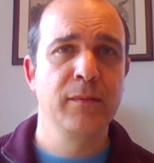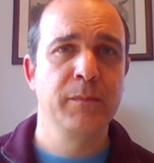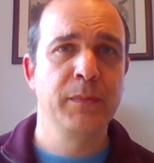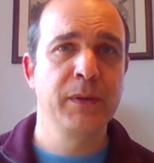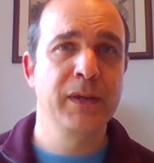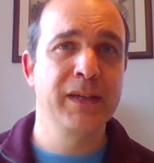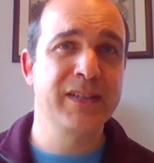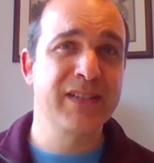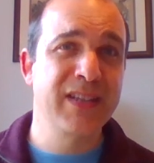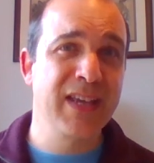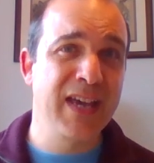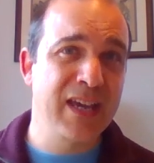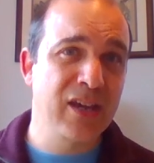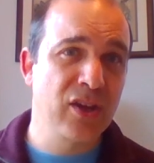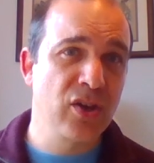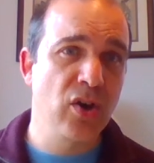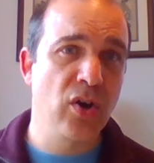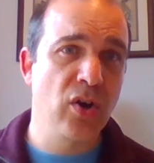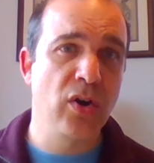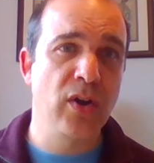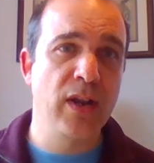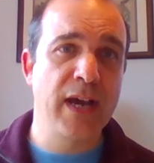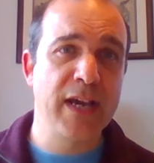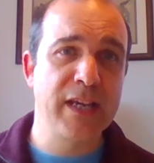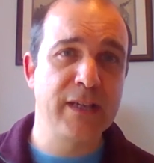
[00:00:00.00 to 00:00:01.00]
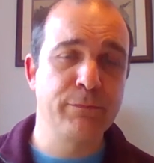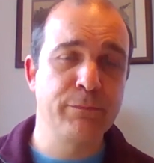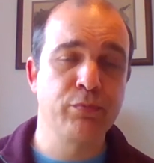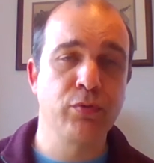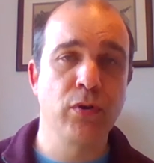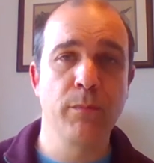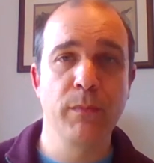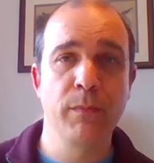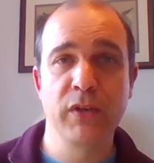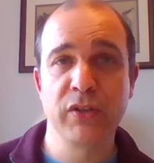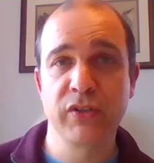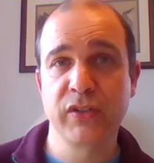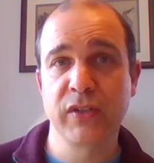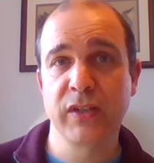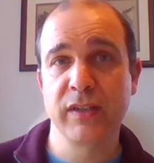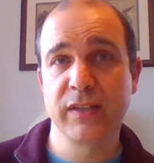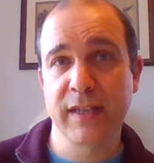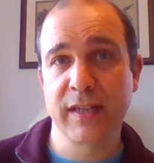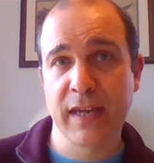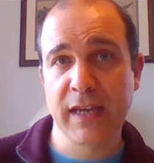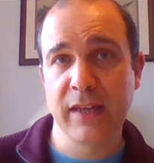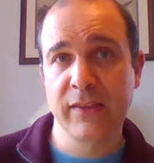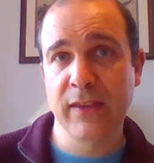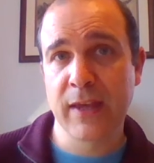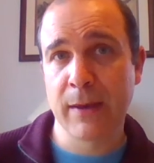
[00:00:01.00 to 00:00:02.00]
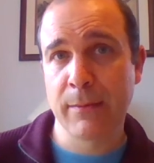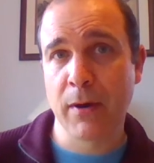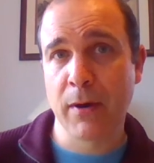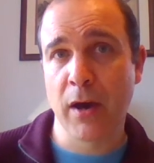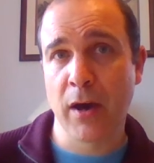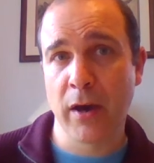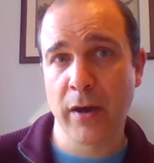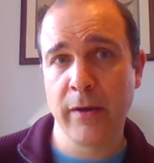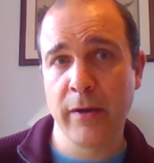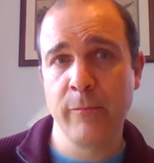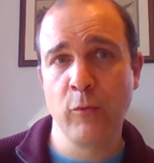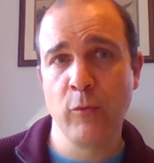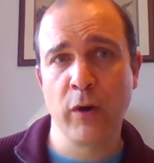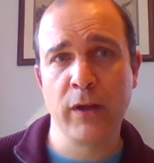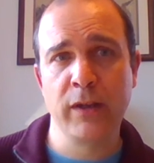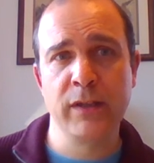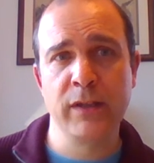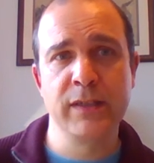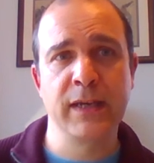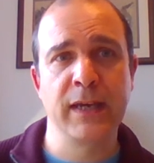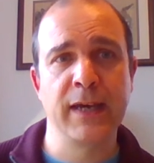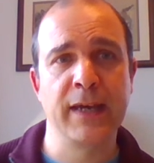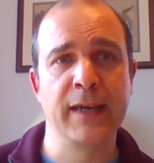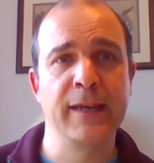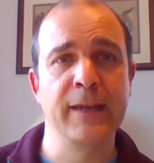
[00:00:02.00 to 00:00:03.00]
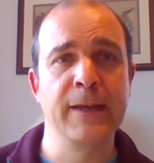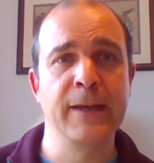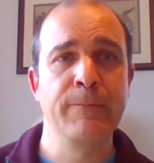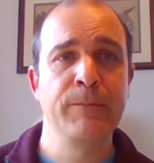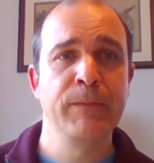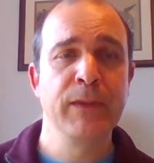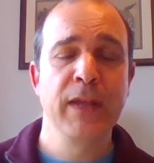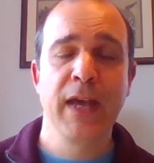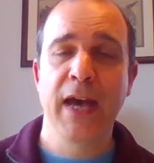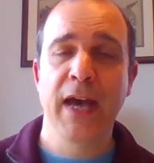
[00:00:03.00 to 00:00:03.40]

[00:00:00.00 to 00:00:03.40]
Because their God has promised to take them home one day,